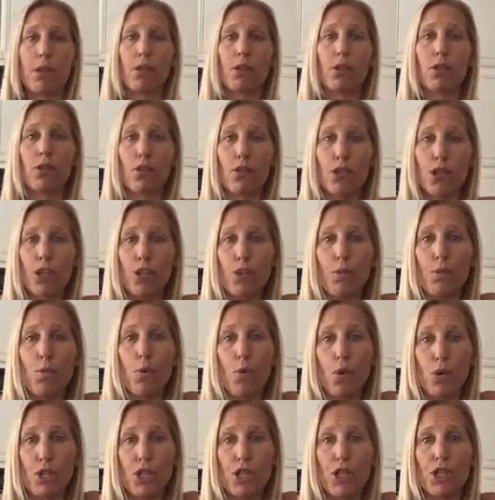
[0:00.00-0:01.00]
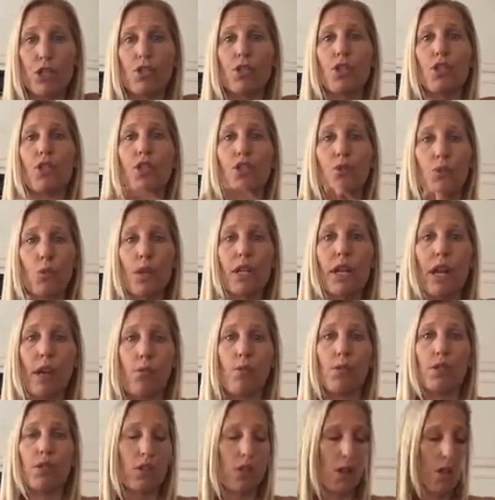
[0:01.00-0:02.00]
learning your portions, you will get
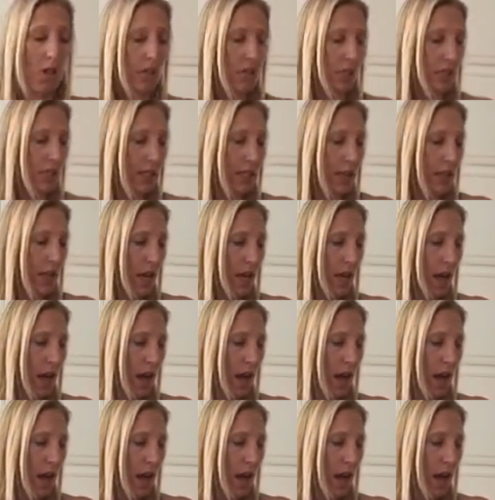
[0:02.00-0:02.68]
results.